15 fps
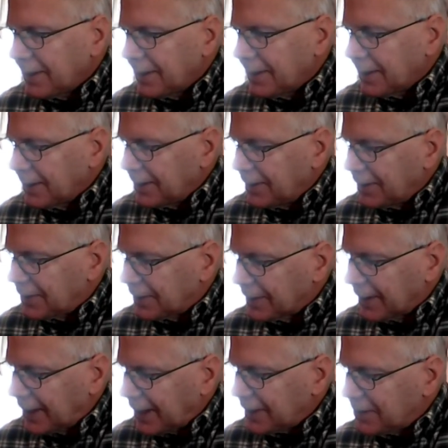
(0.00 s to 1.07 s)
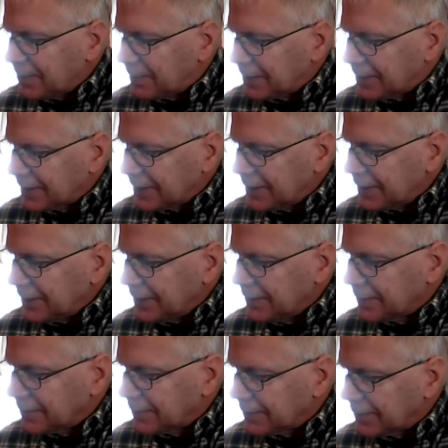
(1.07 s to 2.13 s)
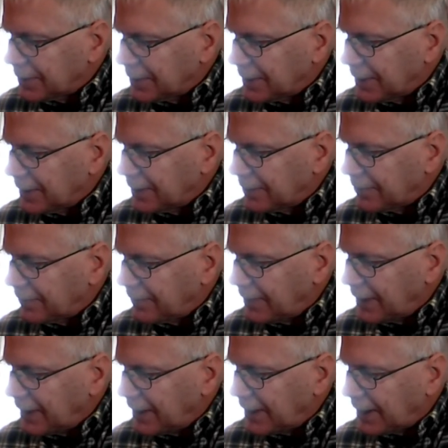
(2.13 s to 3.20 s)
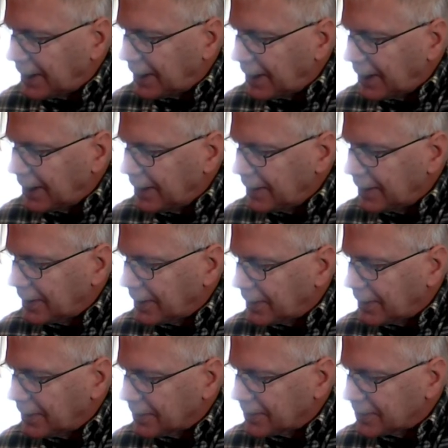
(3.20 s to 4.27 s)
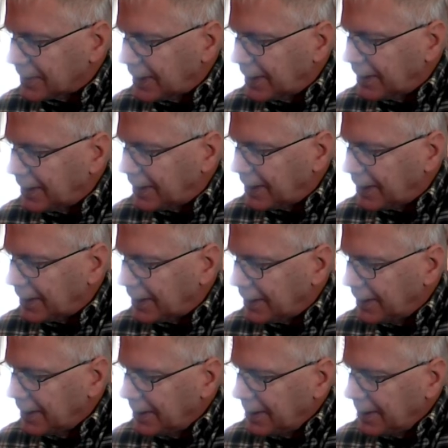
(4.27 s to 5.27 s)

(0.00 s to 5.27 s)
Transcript: initial x position, which is vi cosine theta.